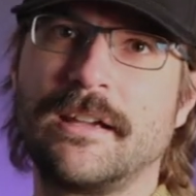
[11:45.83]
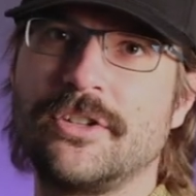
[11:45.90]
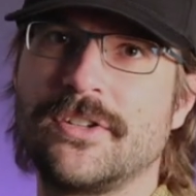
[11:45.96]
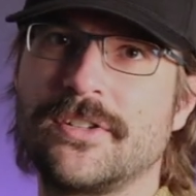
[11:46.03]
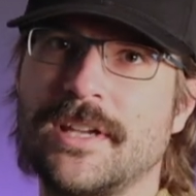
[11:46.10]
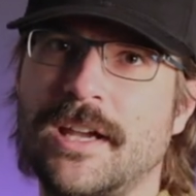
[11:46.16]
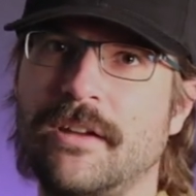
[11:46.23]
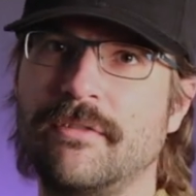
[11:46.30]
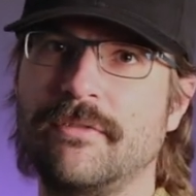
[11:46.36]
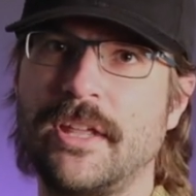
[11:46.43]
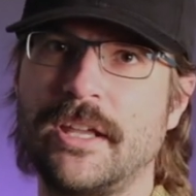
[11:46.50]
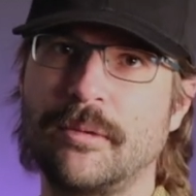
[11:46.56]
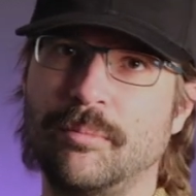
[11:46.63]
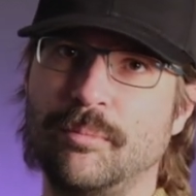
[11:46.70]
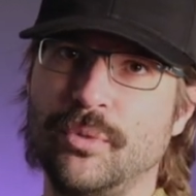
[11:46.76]
It just kind of
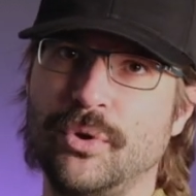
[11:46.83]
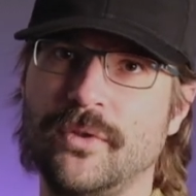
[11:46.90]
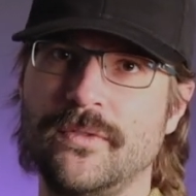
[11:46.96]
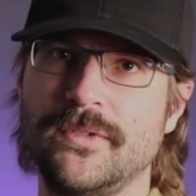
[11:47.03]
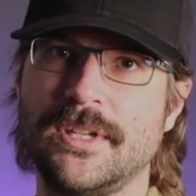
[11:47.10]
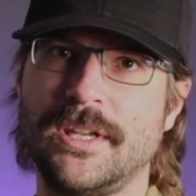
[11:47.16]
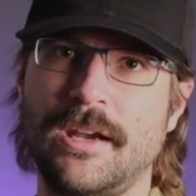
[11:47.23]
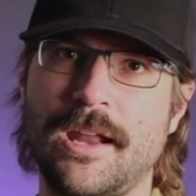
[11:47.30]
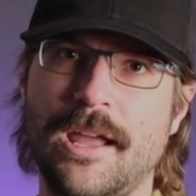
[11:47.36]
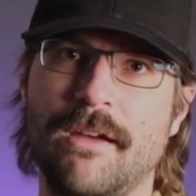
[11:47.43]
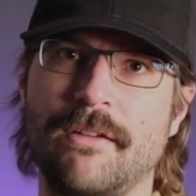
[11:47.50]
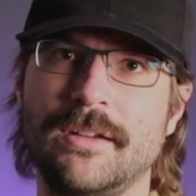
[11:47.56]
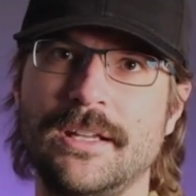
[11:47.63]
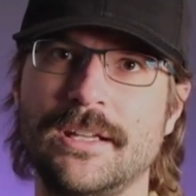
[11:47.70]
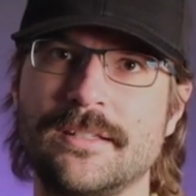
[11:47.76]
like moves in and
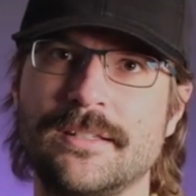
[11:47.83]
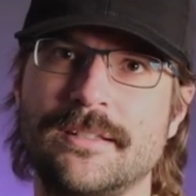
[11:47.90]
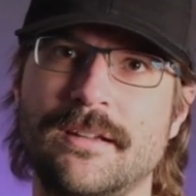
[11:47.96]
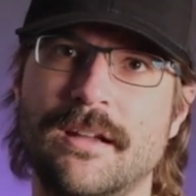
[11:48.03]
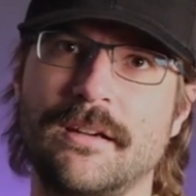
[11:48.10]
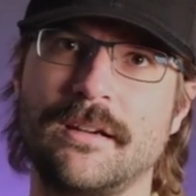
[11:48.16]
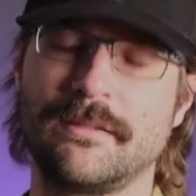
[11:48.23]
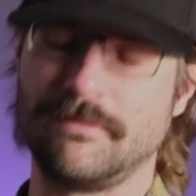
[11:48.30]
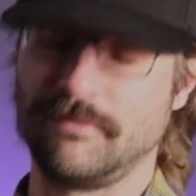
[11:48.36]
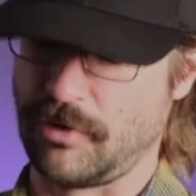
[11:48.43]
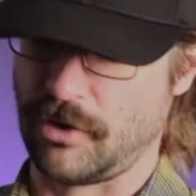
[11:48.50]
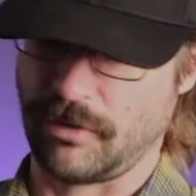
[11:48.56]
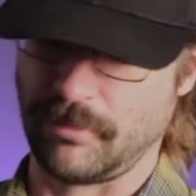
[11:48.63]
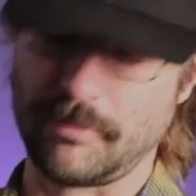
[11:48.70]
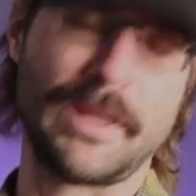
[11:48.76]
out and gets stuck,
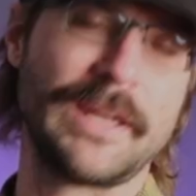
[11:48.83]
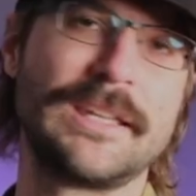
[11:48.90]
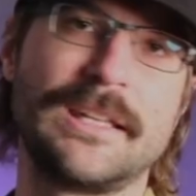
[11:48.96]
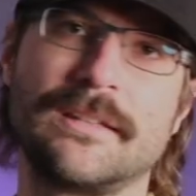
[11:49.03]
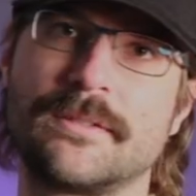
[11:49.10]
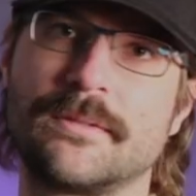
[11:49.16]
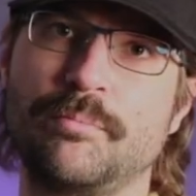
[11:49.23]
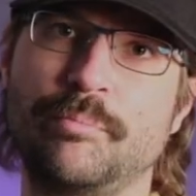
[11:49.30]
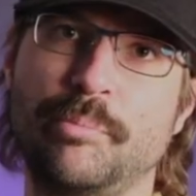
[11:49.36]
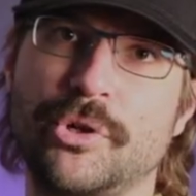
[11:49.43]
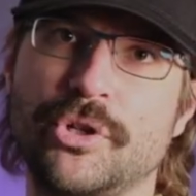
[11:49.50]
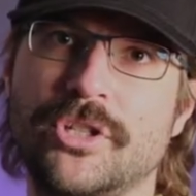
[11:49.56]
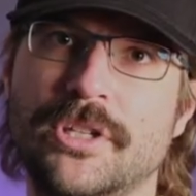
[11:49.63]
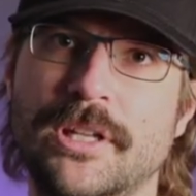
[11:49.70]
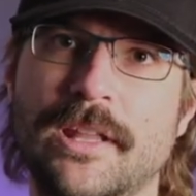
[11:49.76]
or like gets
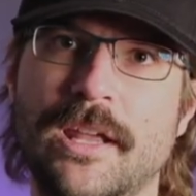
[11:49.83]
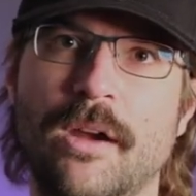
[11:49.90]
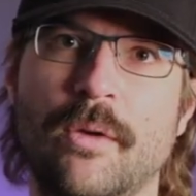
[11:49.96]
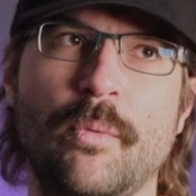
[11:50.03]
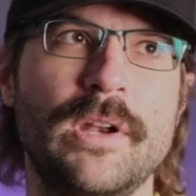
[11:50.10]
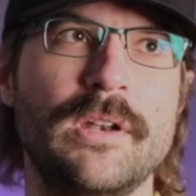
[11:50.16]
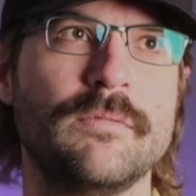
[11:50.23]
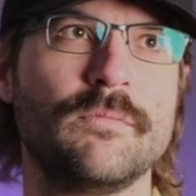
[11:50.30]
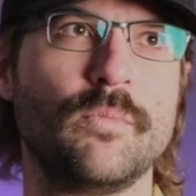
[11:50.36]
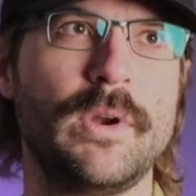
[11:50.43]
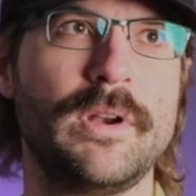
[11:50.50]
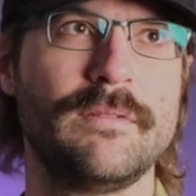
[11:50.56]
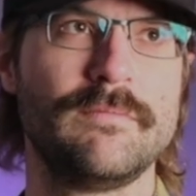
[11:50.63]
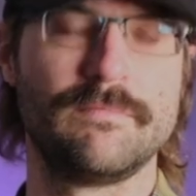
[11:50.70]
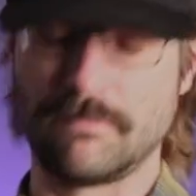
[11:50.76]
pushed in there
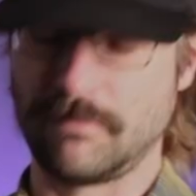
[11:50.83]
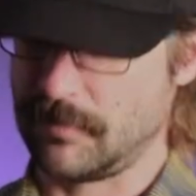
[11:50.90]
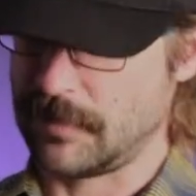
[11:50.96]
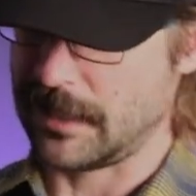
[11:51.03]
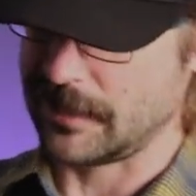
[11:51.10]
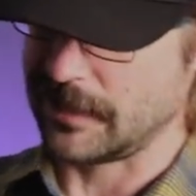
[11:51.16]
when it